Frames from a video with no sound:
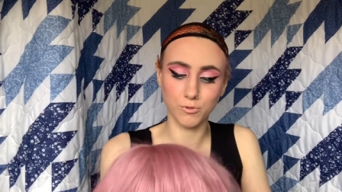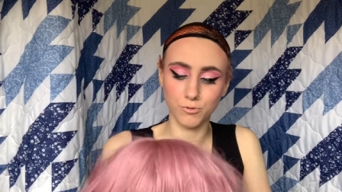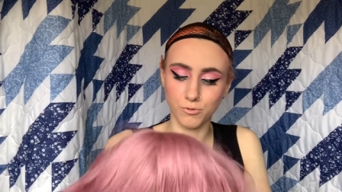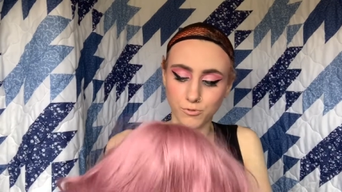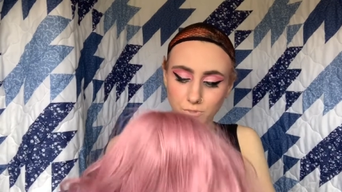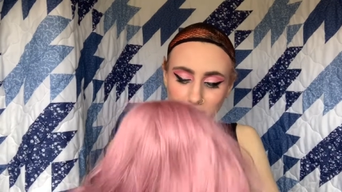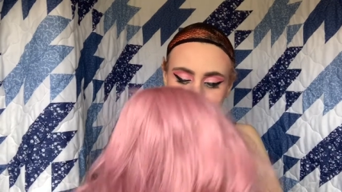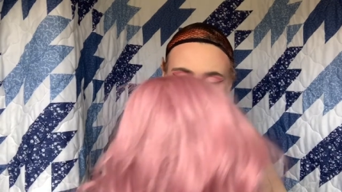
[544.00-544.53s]

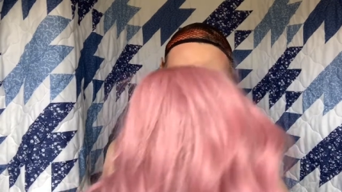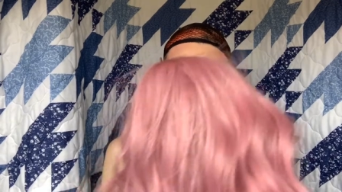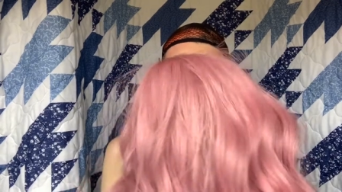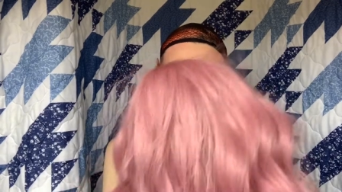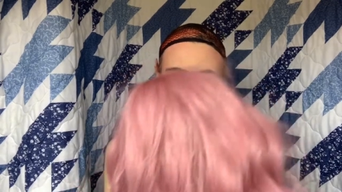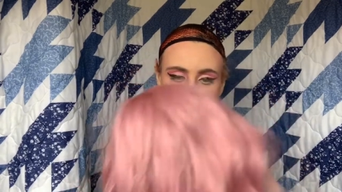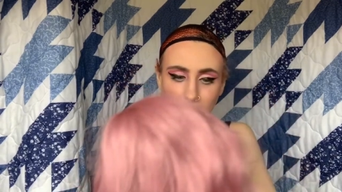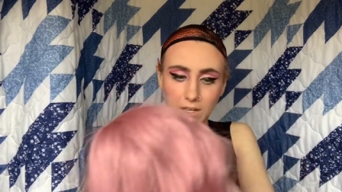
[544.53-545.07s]
pretty
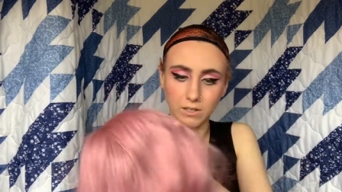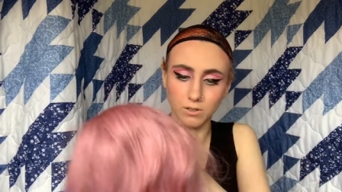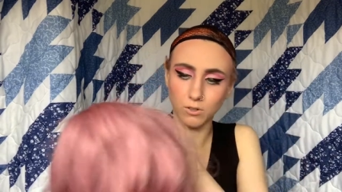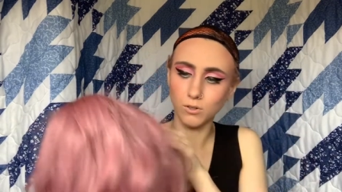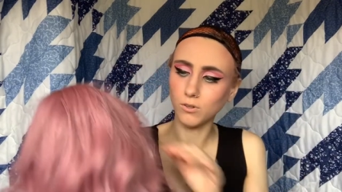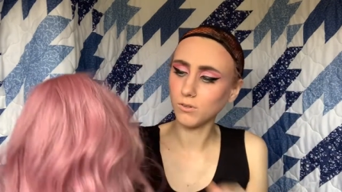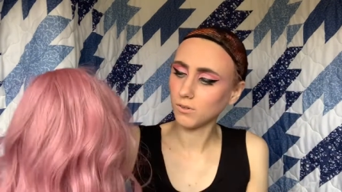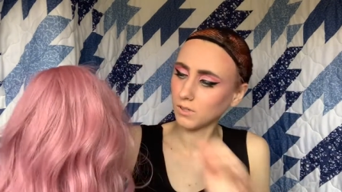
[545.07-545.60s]

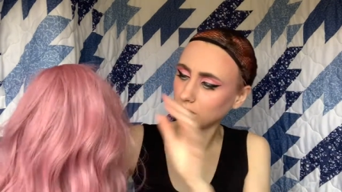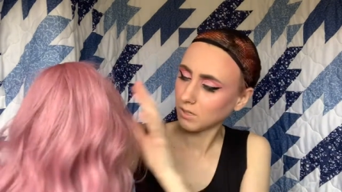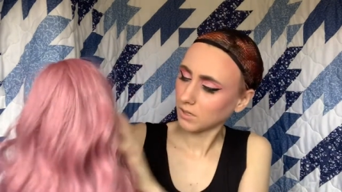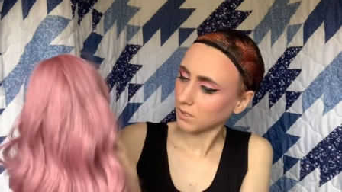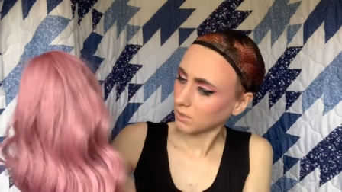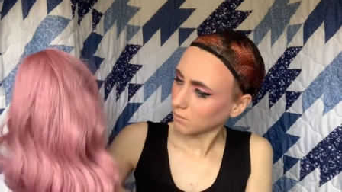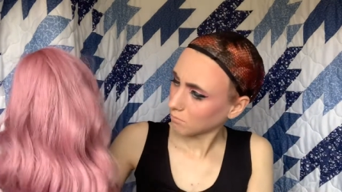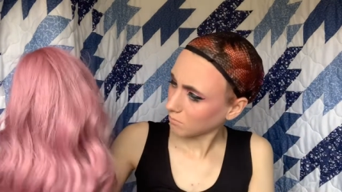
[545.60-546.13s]
pale
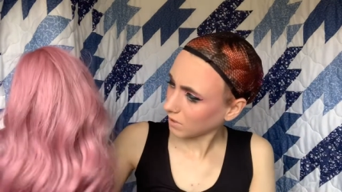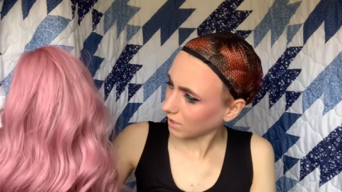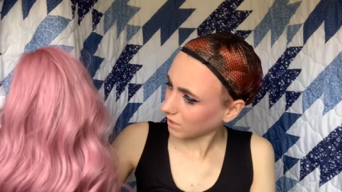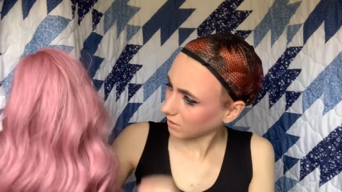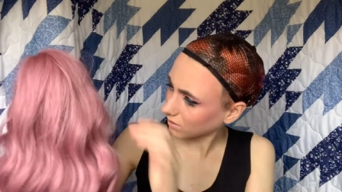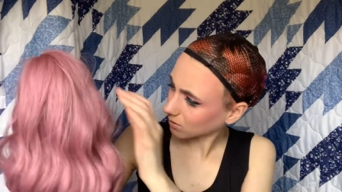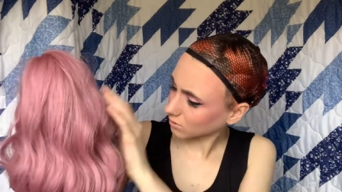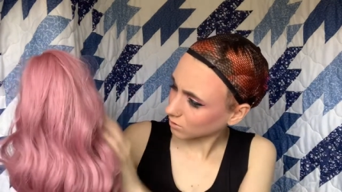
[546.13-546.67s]

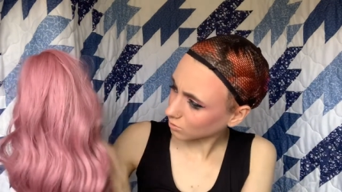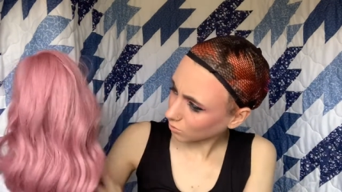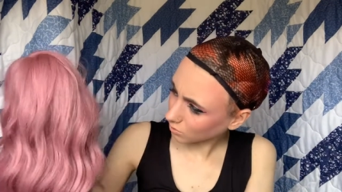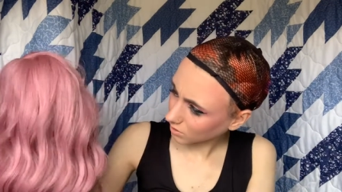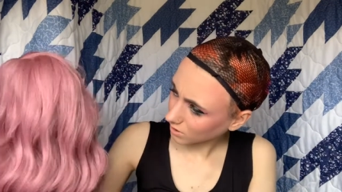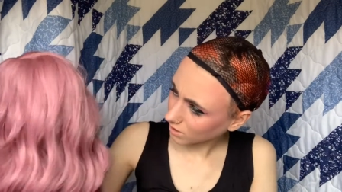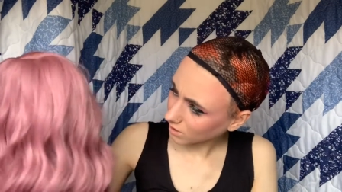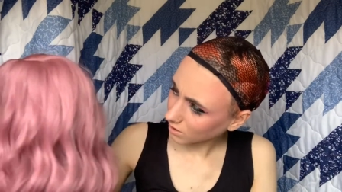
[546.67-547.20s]
pink sort
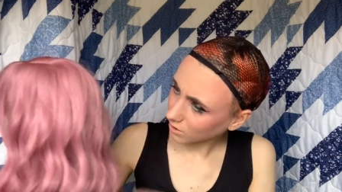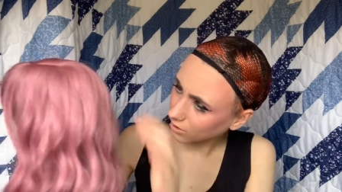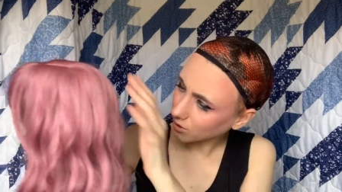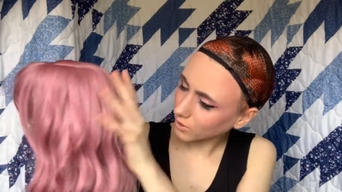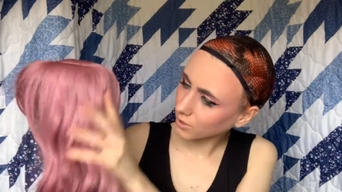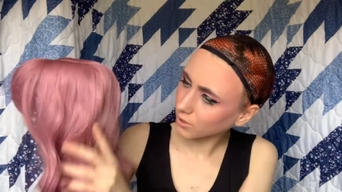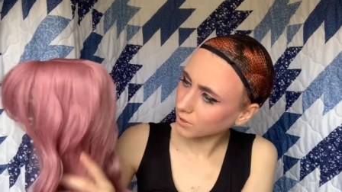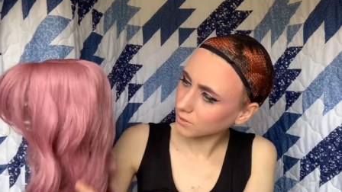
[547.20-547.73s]
of
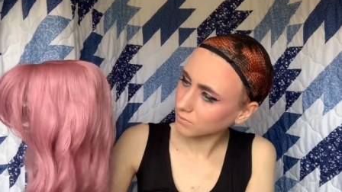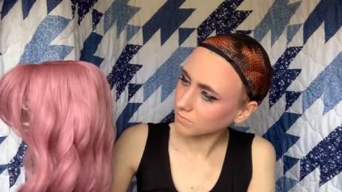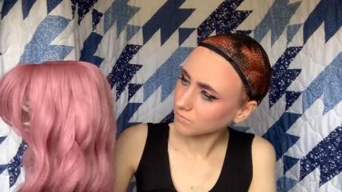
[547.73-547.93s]
color.